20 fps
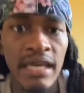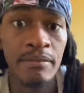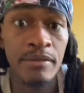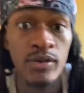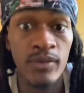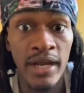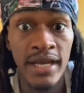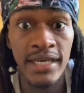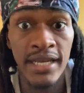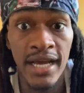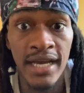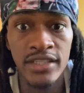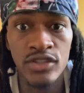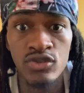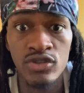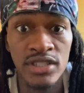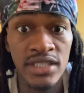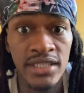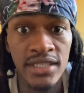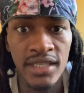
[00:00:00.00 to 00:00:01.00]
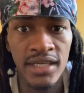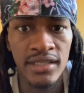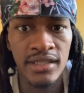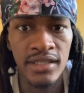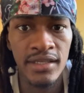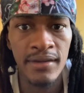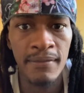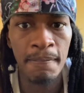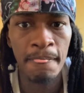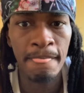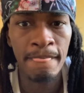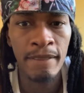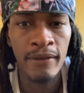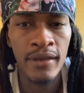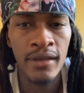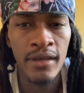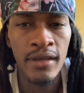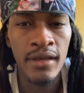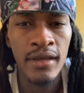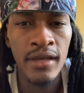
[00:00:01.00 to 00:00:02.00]
at me right now, you see nothing.
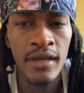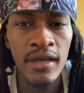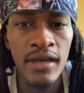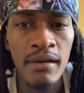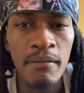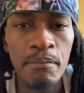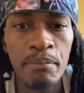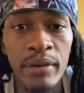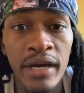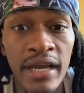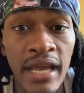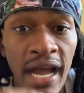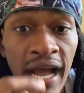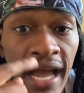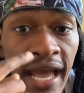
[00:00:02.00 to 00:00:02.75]
But